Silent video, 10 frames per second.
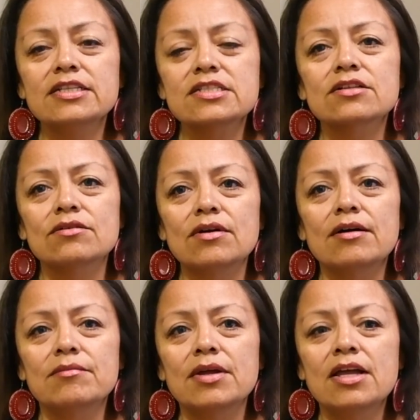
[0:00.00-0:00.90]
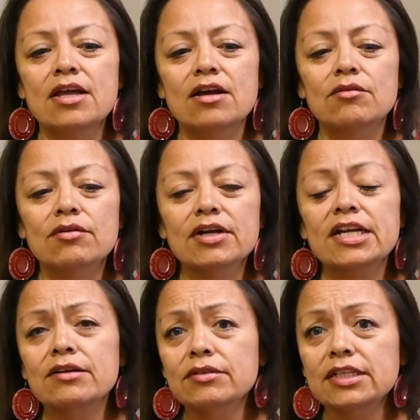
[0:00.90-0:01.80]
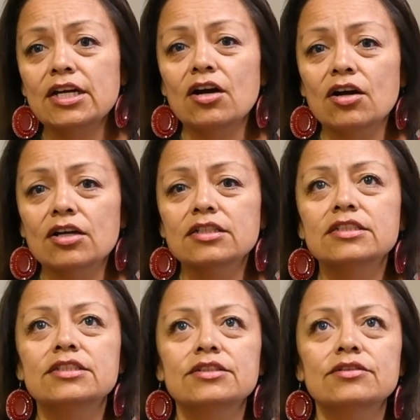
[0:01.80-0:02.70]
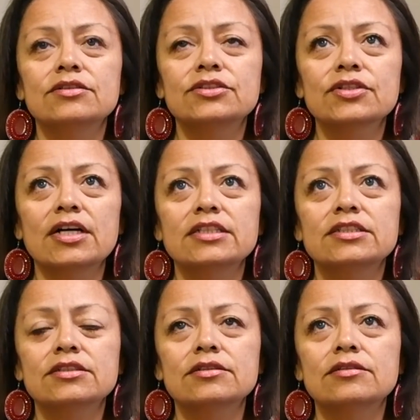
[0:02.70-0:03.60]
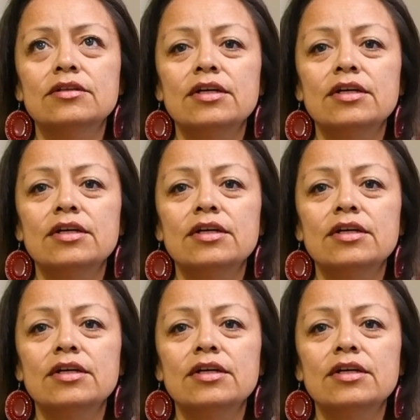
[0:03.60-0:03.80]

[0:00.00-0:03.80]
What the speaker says: So we're working really hard to try to